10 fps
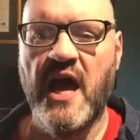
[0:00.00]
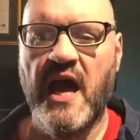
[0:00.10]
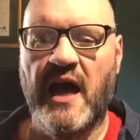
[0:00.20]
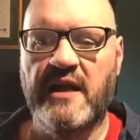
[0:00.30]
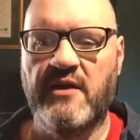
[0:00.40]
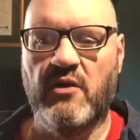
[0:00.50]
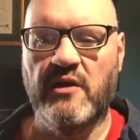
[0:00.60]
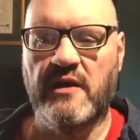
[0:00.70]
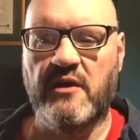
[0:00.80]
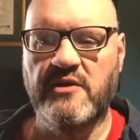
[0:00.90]
and in all
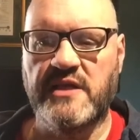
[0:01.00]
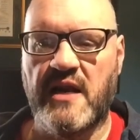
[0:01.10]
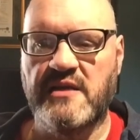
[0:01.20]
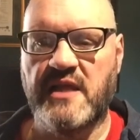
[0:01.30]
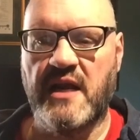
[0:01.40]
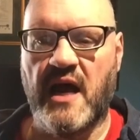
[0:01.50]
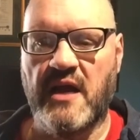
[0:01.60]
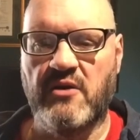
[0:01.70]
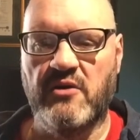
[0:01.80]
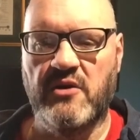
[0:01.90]
that thou settest thine hand
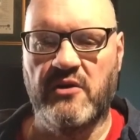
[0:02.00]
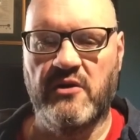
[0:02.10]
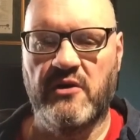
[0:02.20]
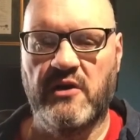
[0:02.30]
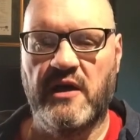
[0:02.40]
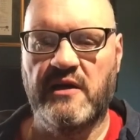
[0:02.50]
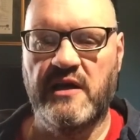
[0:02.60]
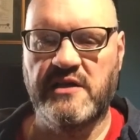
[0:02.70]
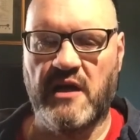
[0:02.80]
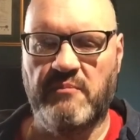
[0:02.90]
unto, and he
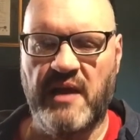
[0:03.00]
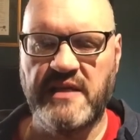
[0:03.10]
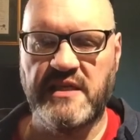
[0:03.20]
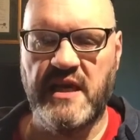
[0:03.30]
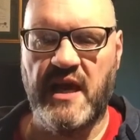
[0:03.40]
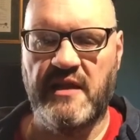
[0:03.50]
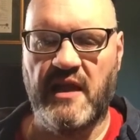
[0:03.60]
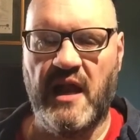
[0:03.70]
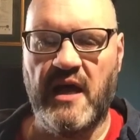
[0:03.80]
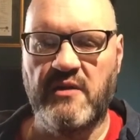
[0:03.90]
shall bless thee in the
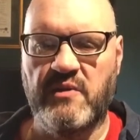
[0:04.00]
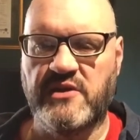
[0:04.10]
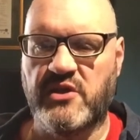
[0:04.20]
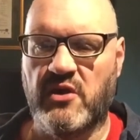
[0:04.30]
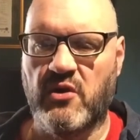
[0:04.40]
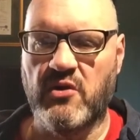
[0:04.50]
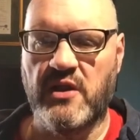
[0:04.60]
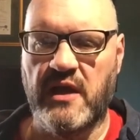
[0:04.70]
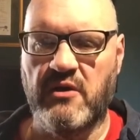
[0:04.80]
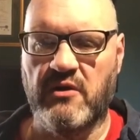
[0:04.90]
land which the Lord thy
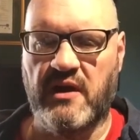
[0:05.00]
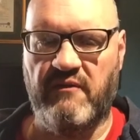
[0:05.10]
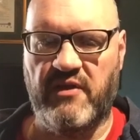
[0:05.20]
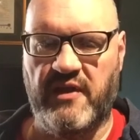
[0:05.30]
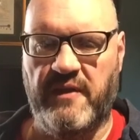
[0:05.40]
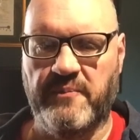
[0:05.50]
God giveth thee.